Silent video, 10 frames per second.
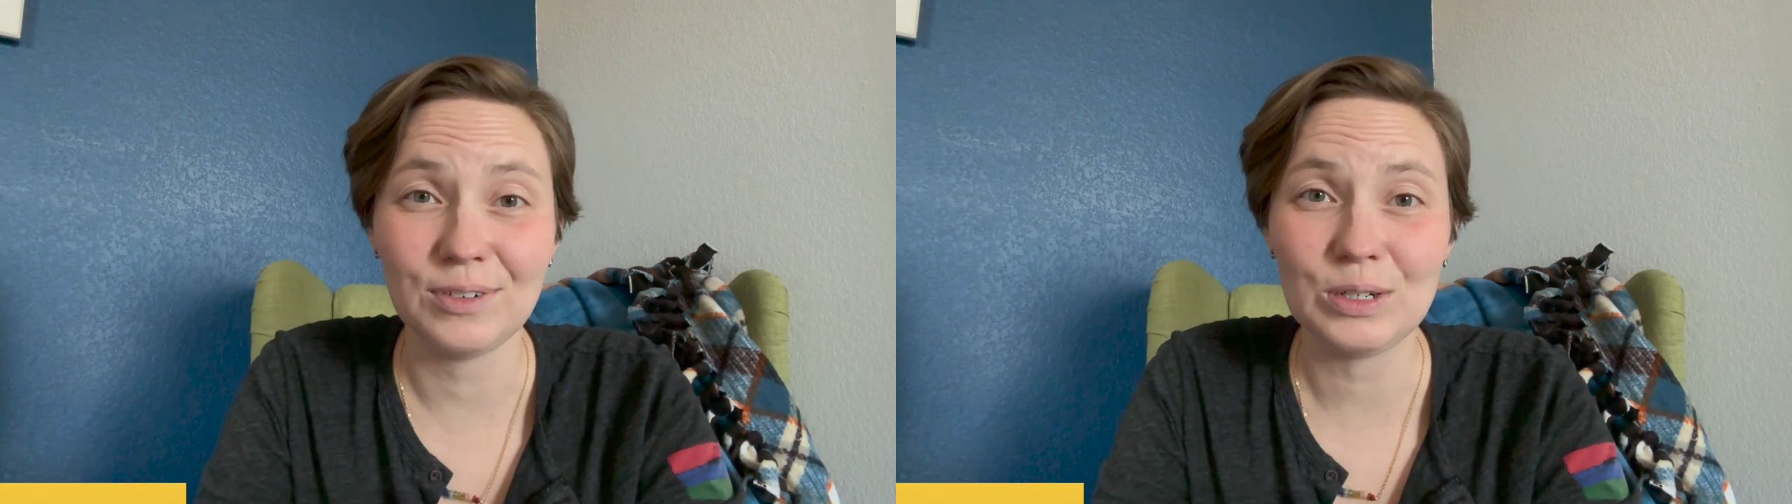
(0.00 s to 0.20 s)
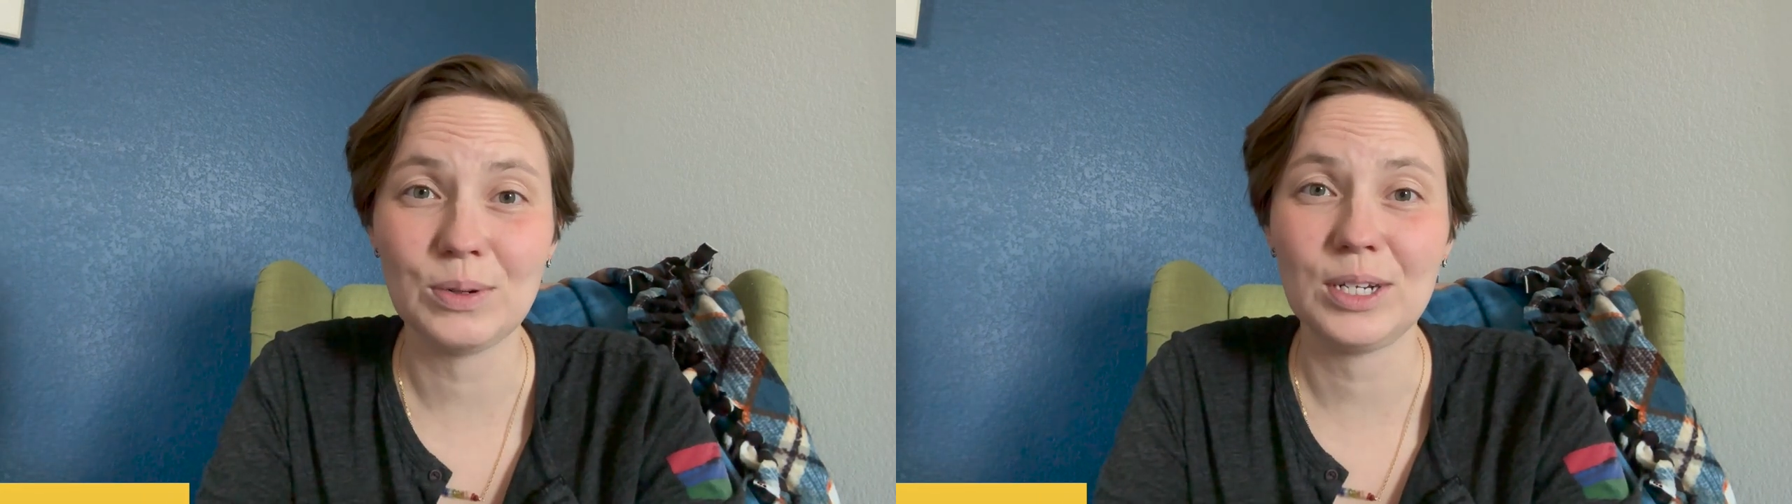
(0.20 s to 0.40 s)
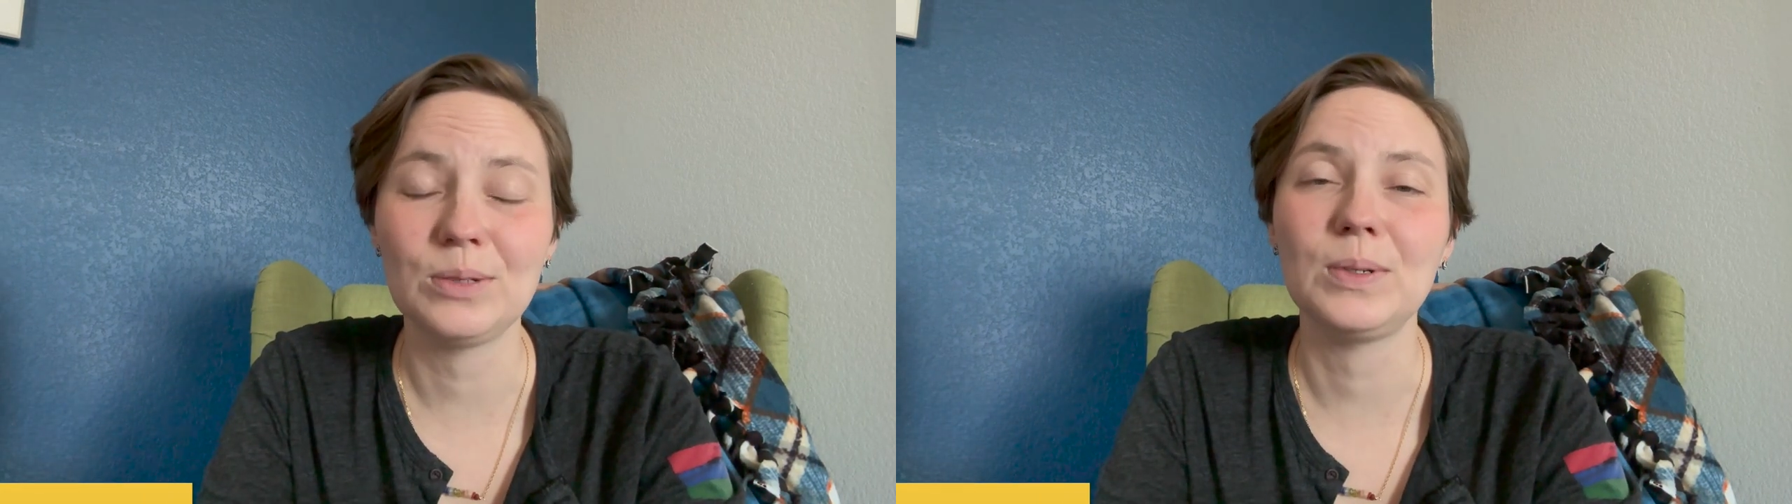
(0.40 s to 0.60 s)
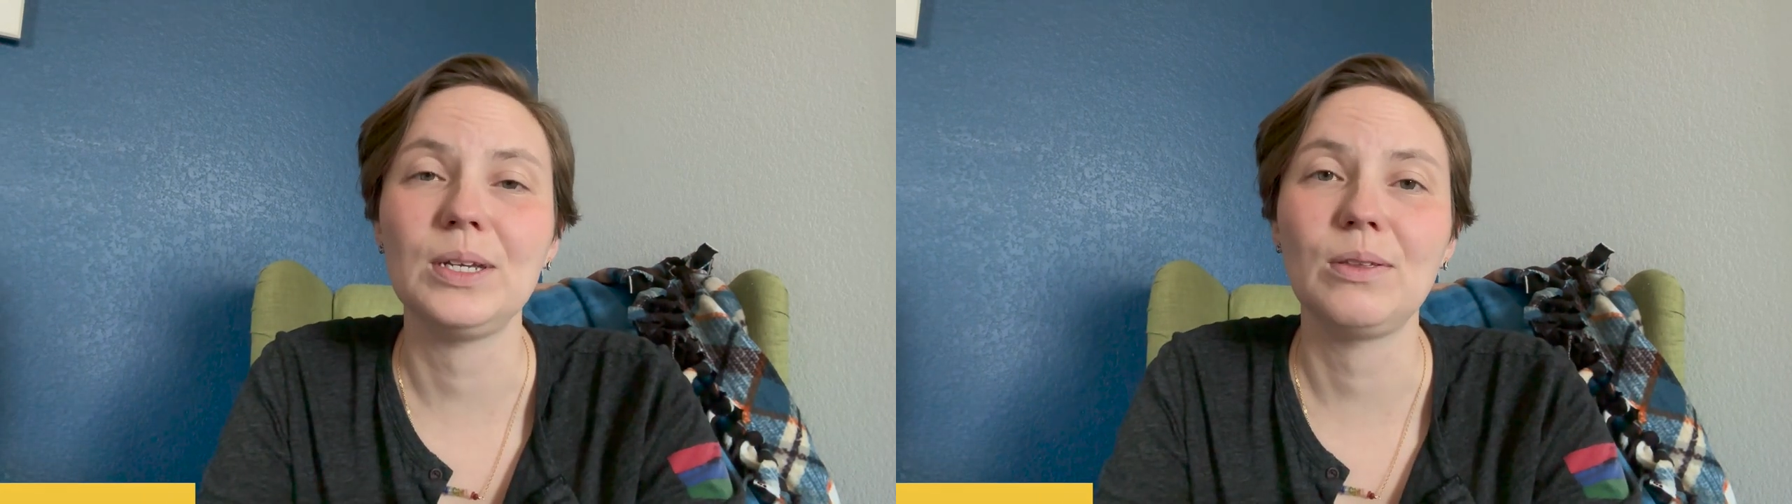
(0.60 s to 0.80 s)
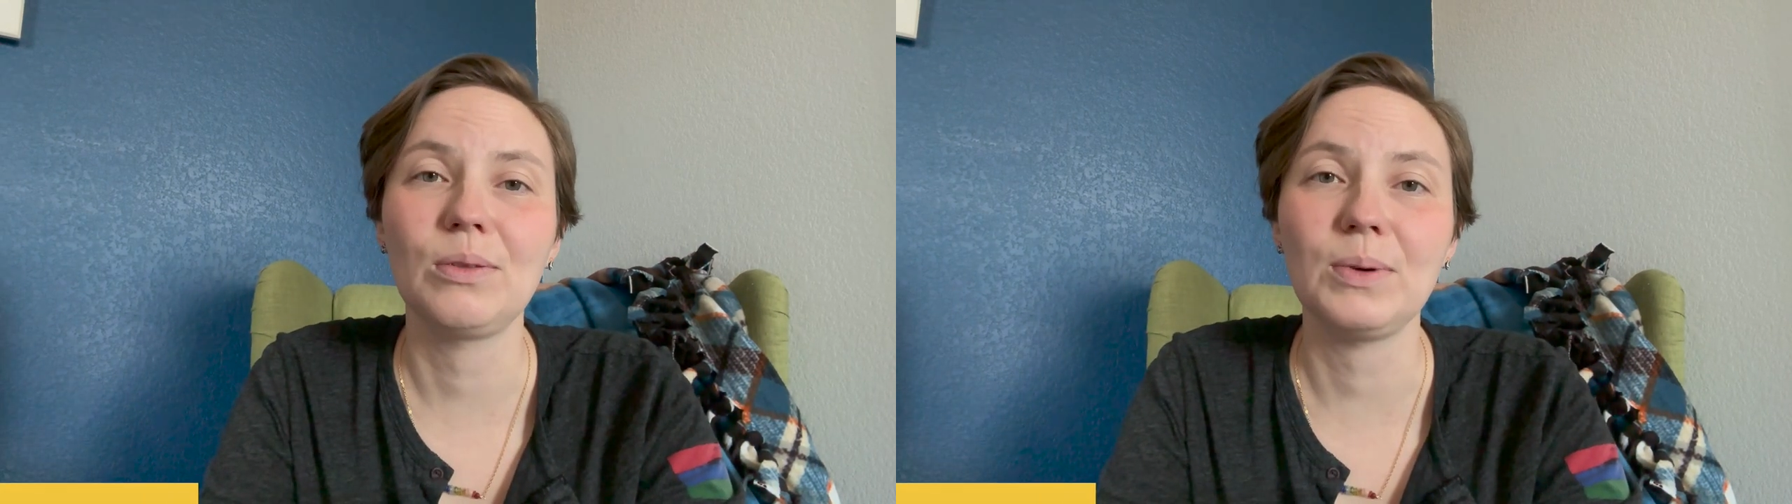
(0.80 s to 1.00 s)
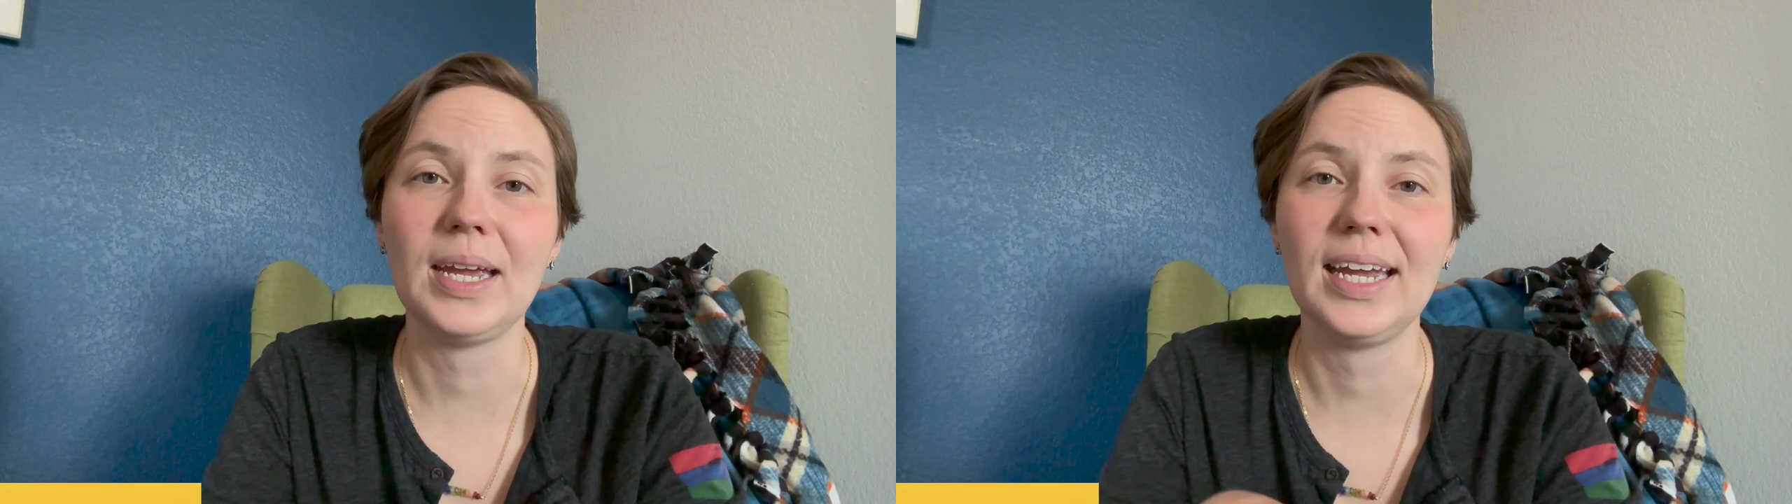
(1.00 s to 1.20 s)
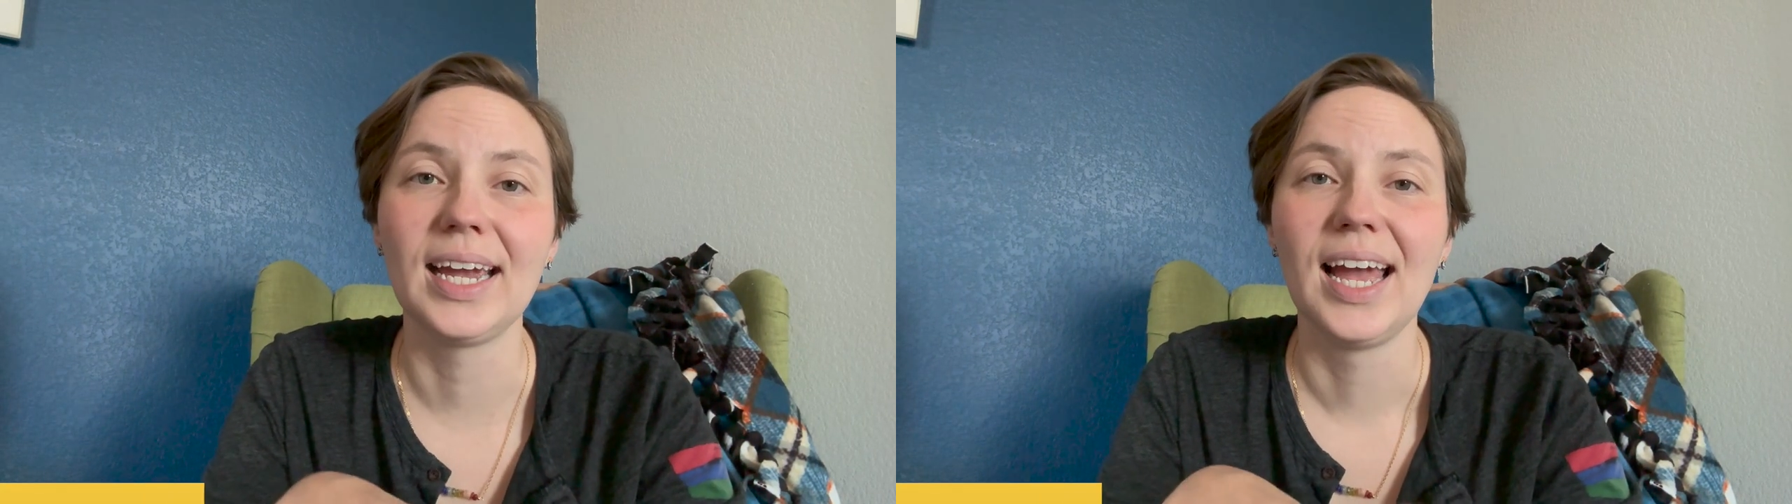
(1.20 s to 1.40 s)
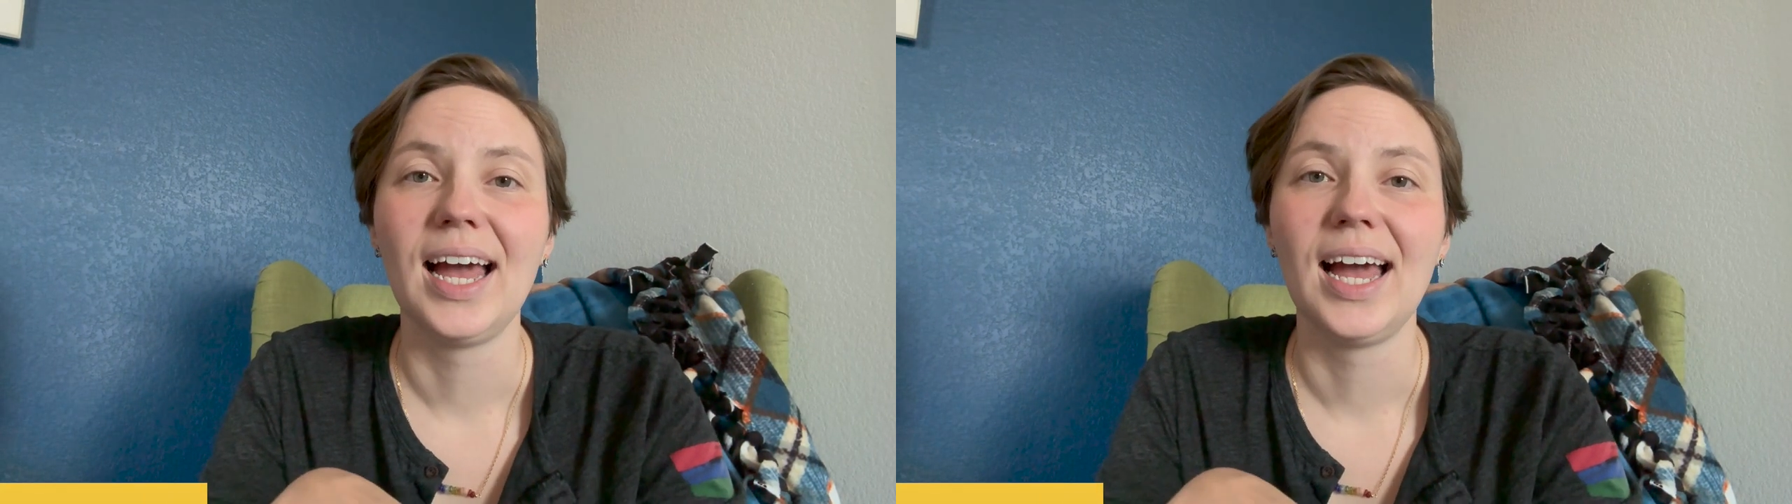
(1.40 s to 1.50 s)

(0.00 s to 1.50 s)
for 2023,